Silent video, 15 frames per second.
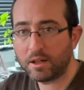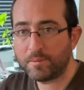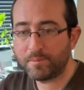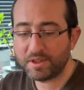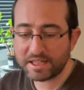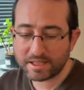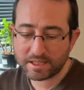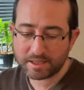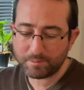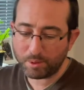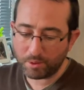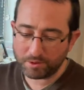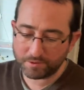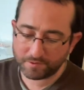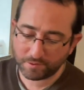This is
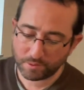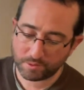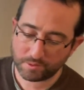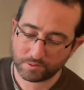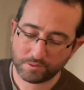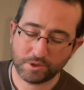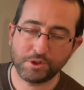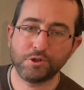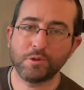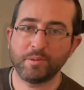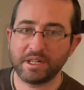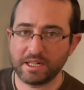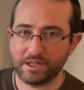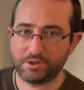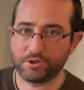important for the
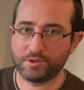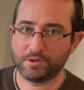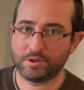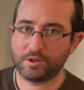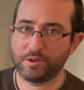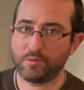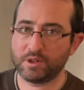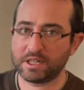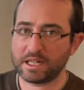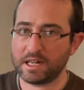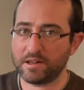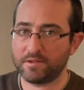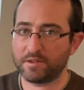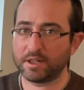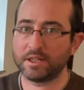germination. So you want to
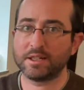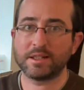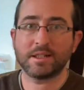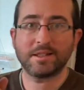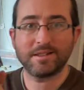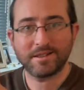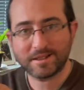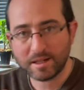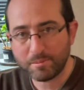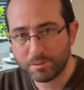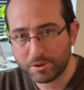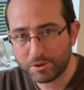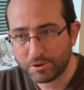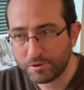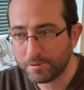have a consistent
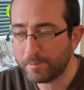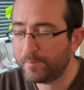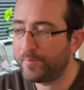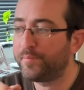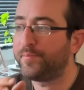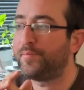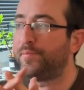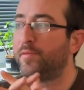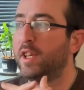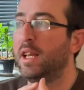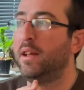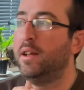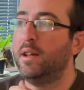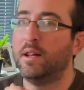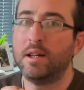temperature
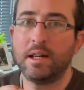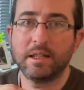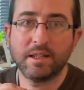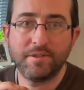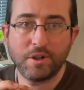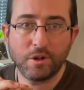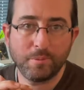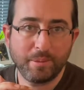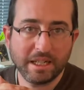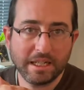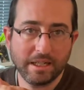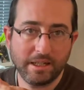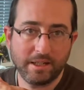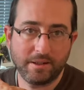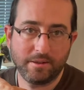at the very
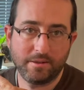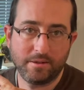beginning.